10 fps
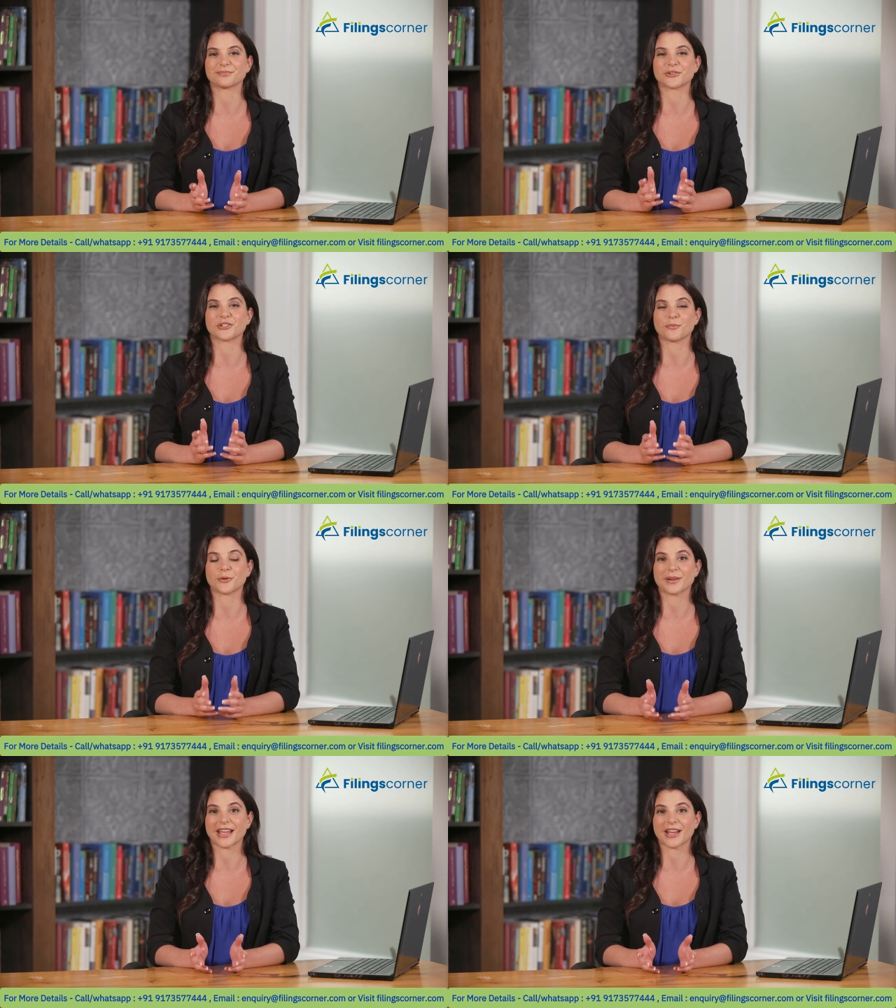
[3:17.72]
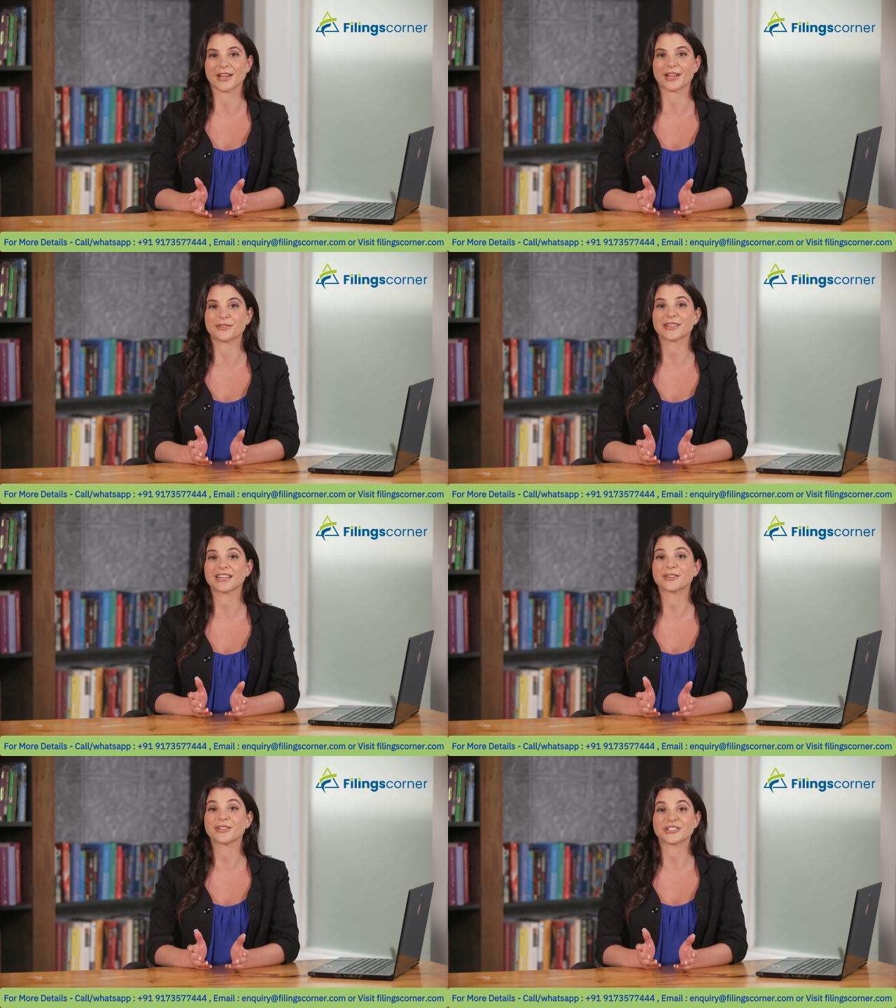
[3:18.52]
To prepare a
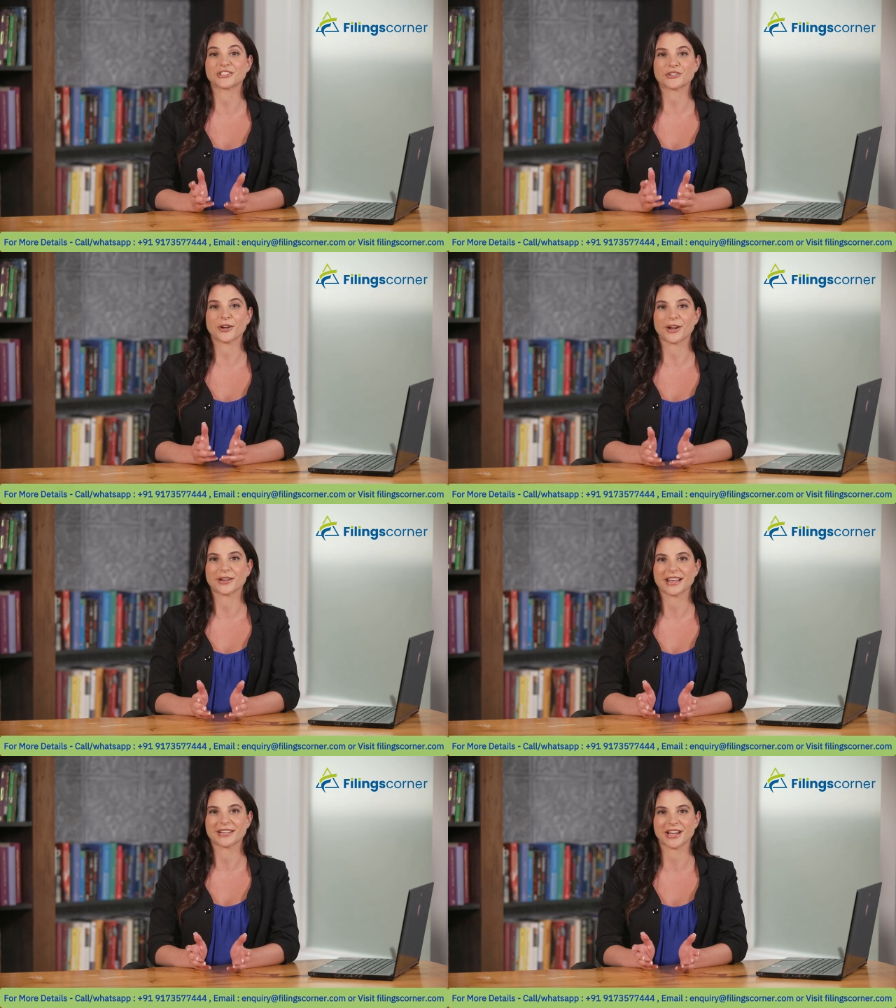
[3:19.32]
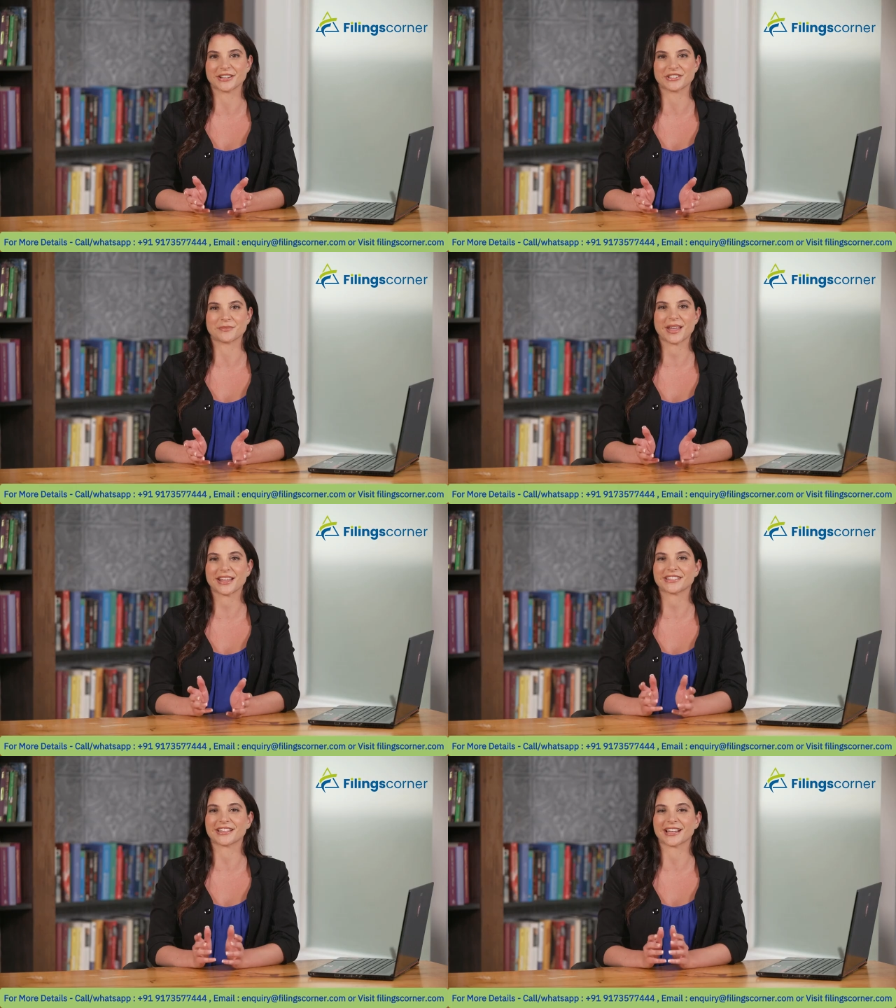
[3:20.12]
legally strong and
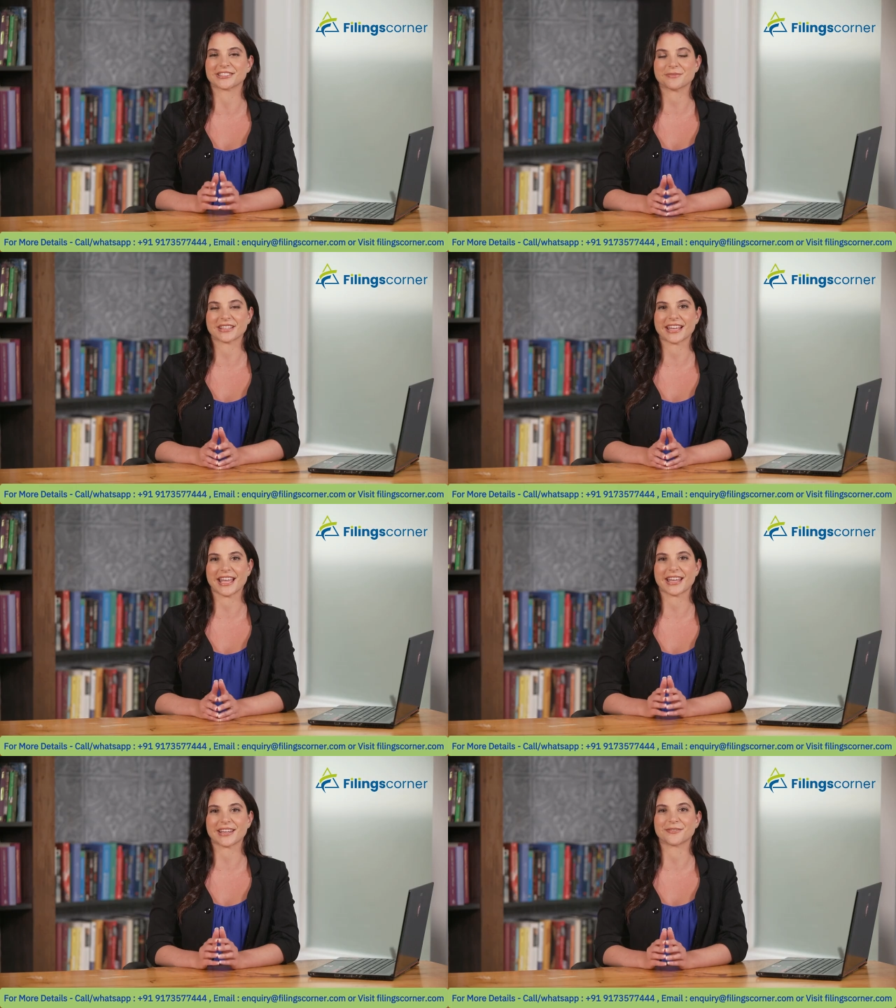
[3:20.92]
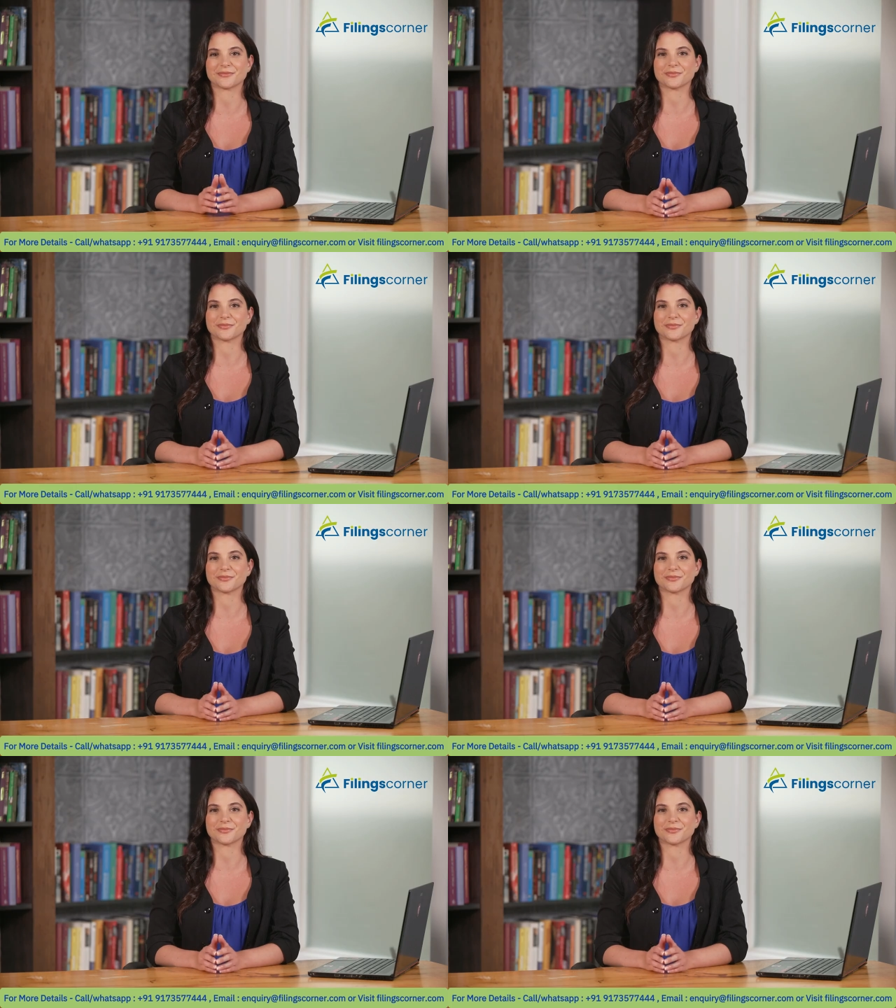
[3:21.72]
customized SPA,